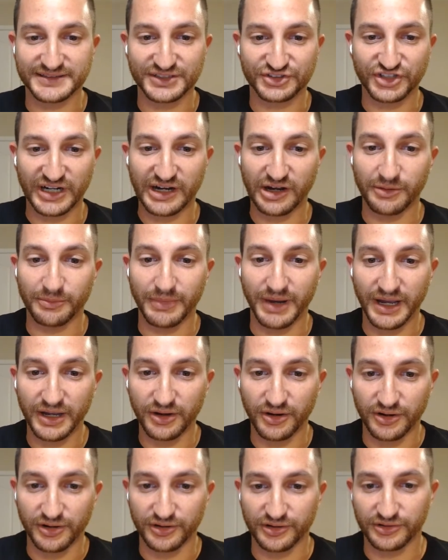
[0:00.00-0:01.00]
check out my
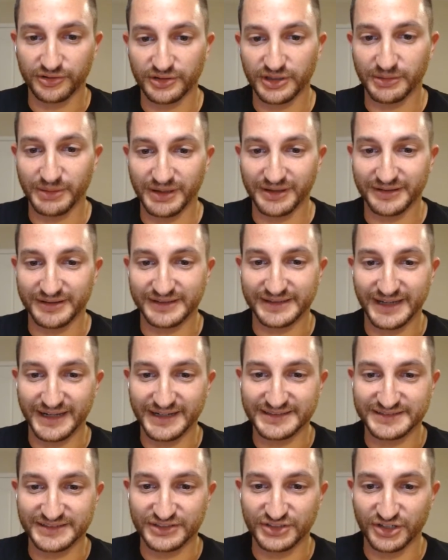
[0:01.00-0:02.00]
article about
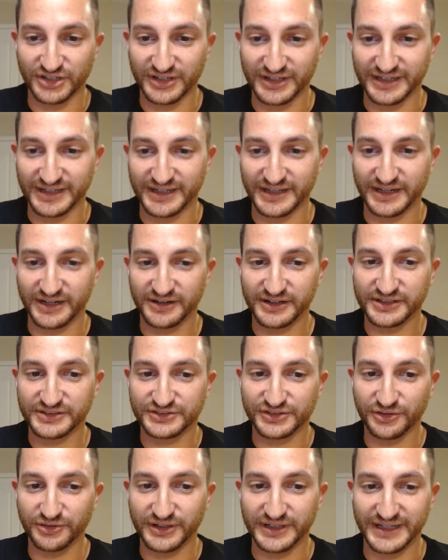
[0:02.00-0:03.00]
Dynasty target Kadarius
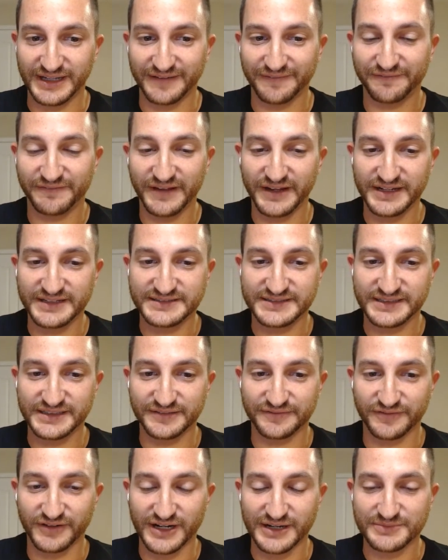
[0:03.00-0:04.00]
Toney at
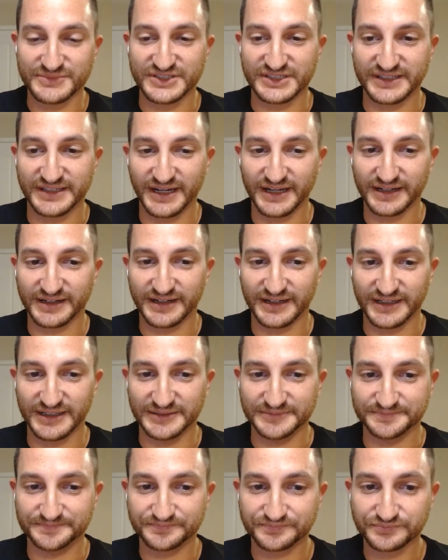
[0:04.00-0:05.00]

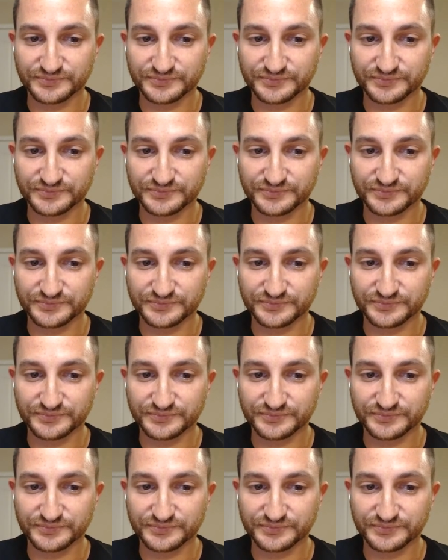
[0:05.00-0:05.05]
fantasyandframes.com.